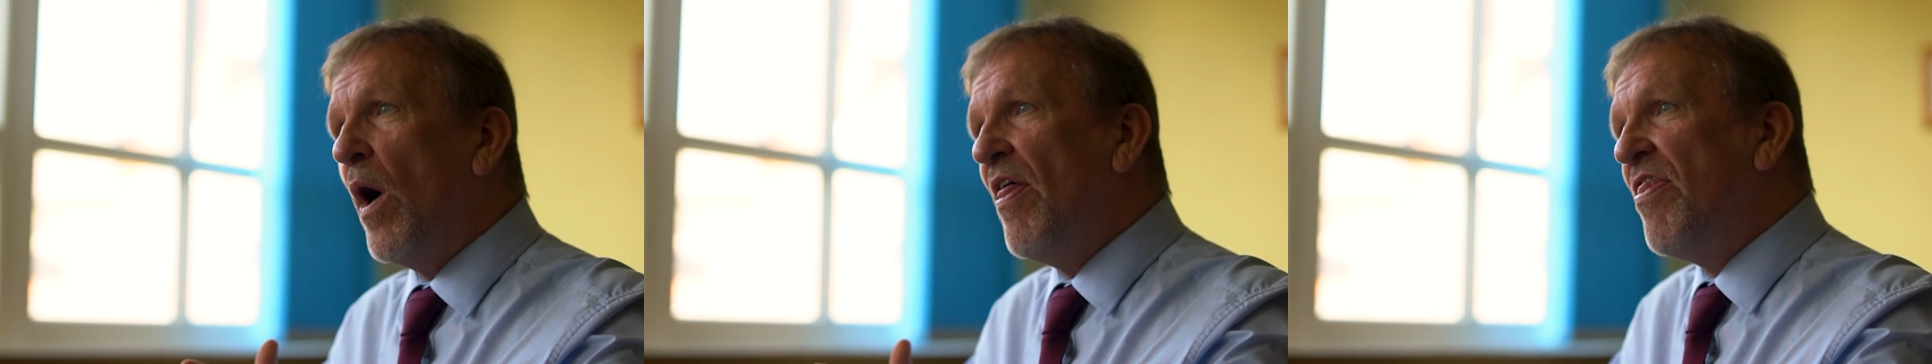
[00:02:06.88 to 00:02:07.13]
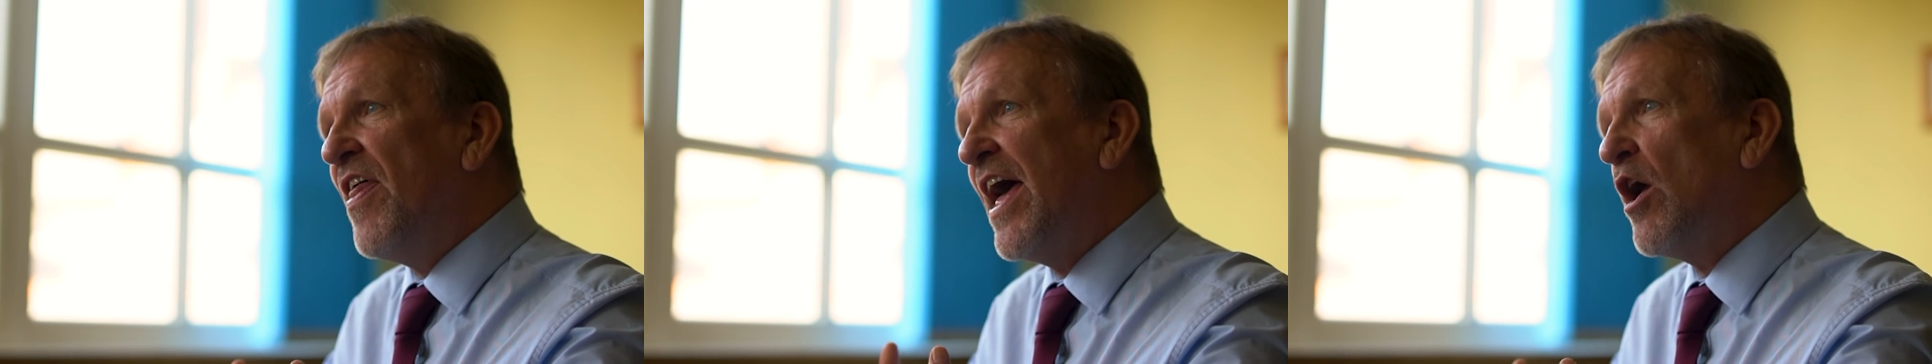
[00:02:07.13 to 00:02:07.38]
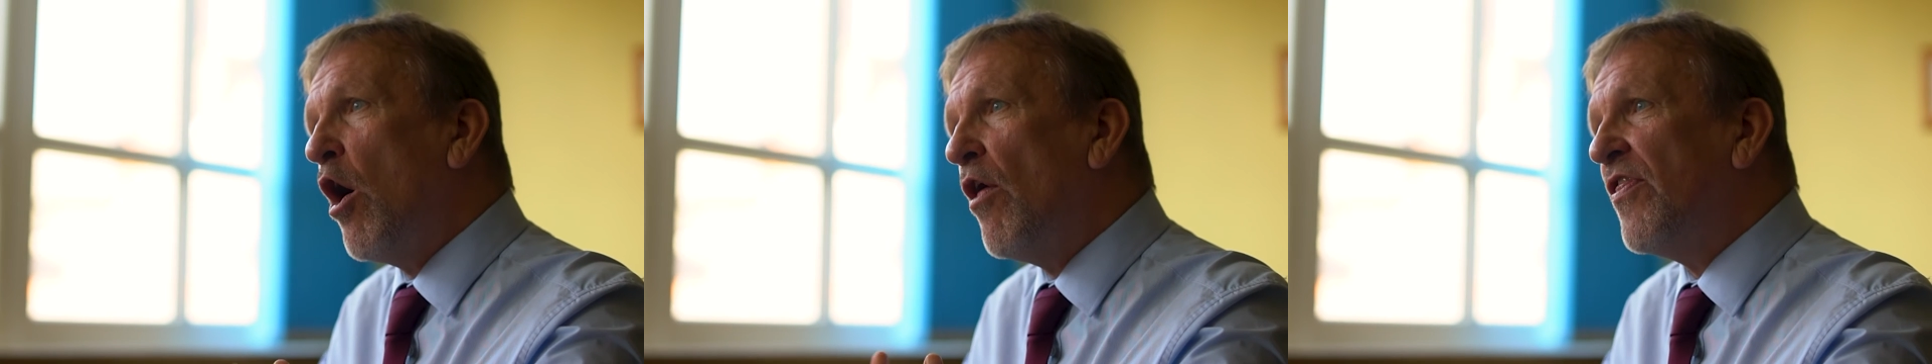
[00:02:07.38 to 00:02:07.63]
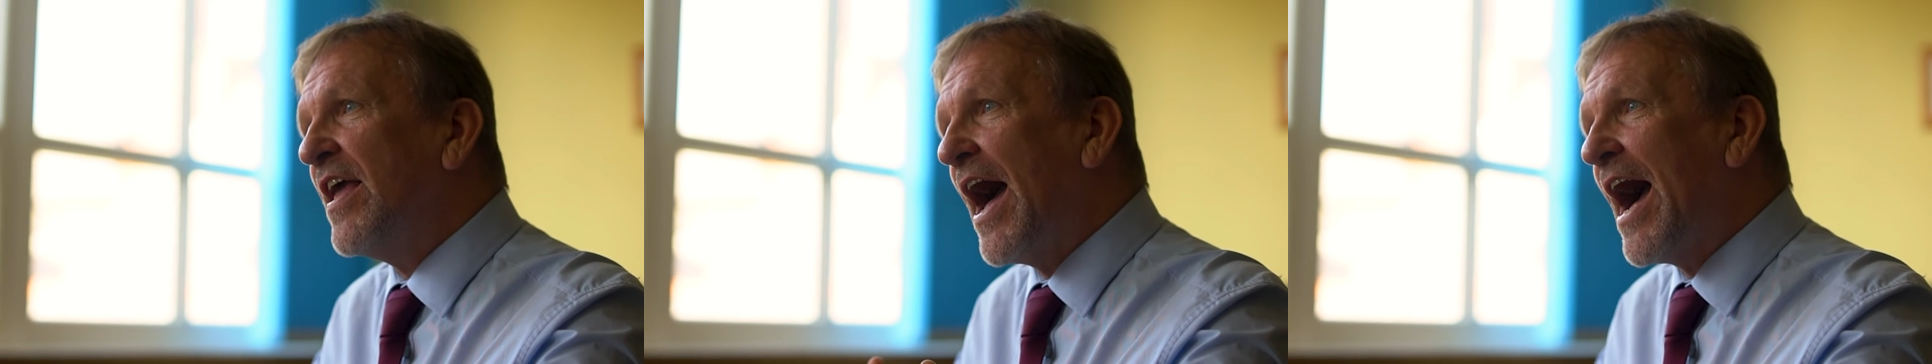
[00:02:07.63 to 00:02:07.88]
Where they
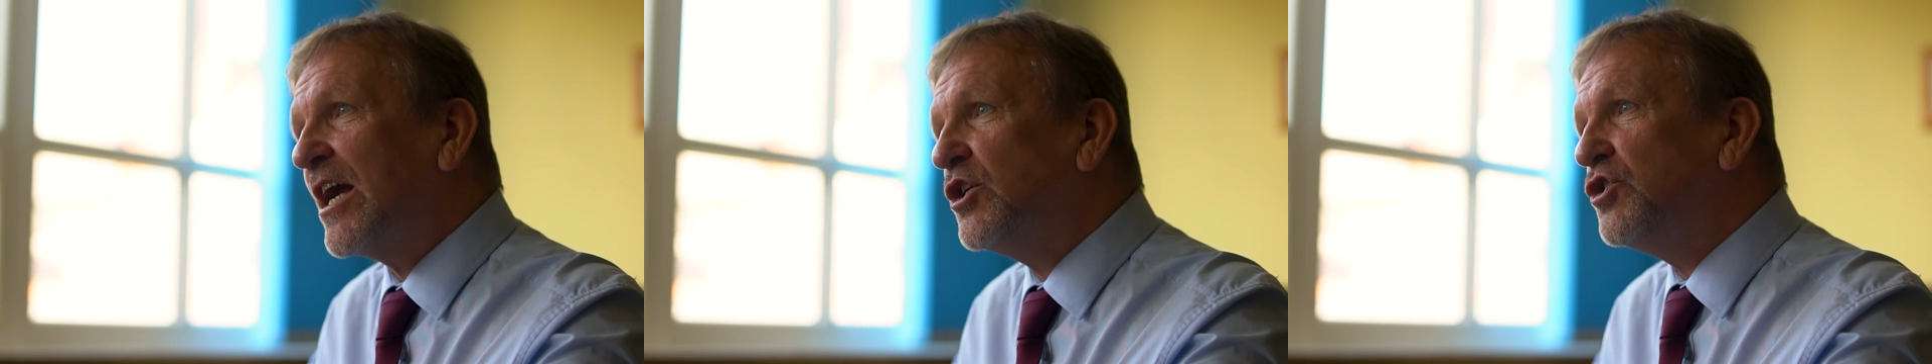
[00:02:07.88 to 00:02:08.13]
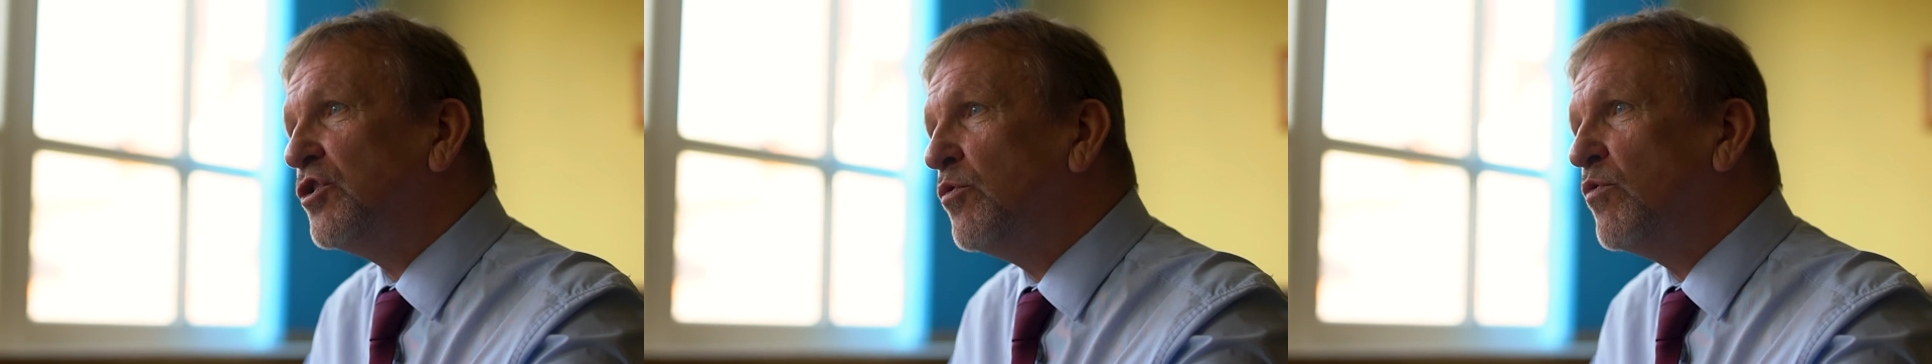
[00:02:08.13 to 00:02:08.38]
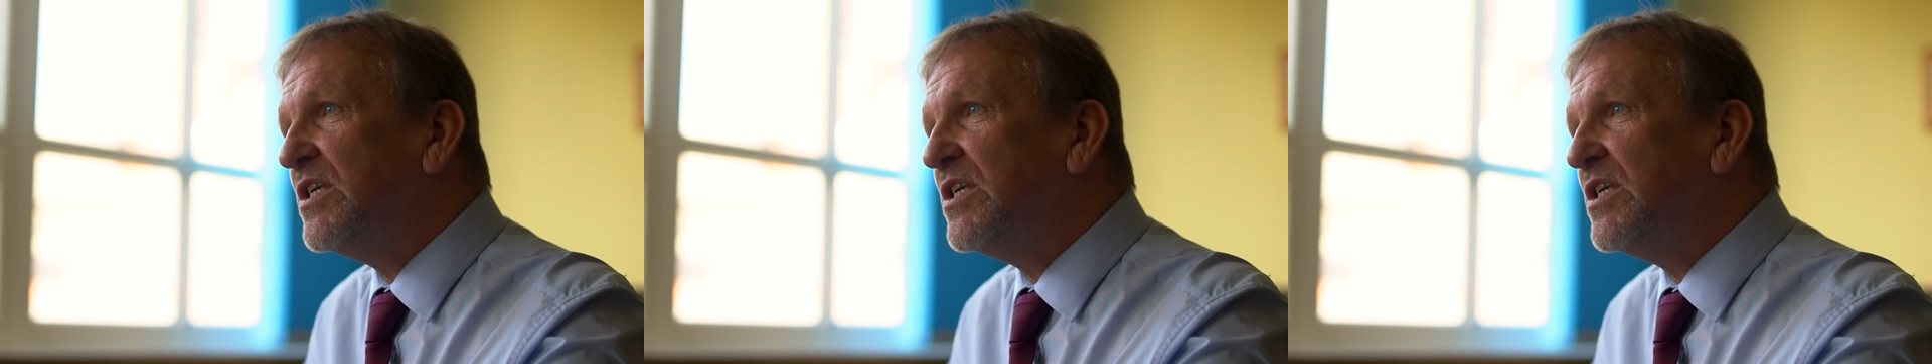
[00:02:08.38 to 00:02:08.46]
are the action